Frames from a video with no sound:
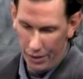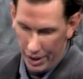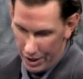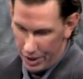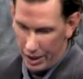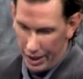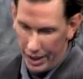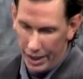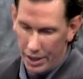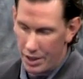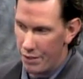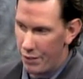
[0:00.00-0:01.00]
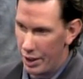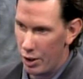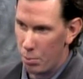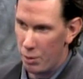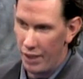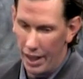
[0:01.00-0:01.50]
This, again, is the
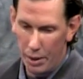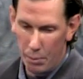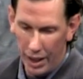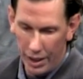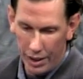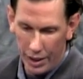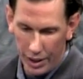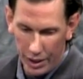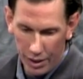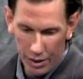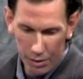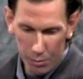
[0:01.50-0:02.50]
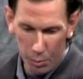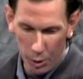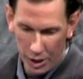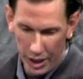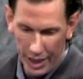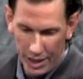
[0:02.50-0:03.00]
figure provided by the
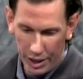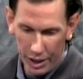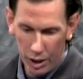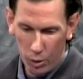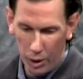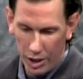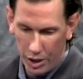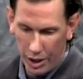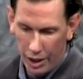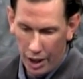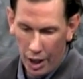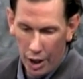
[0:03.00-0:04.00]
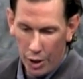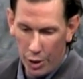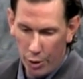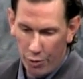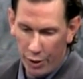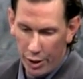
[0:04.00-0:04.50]
person asking the question. Do
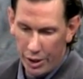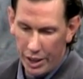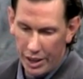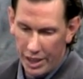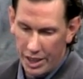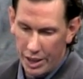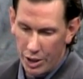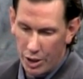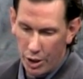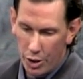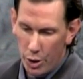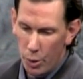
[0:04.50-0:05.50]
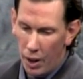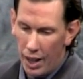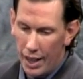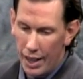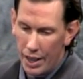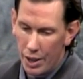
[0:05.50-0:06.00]
you feel that this is too
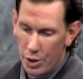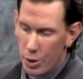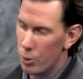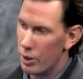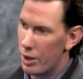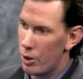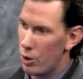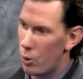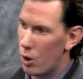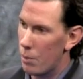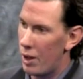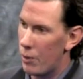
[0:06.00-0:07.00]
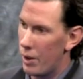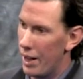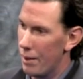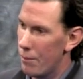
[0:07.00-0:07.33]
high, too little, or about right?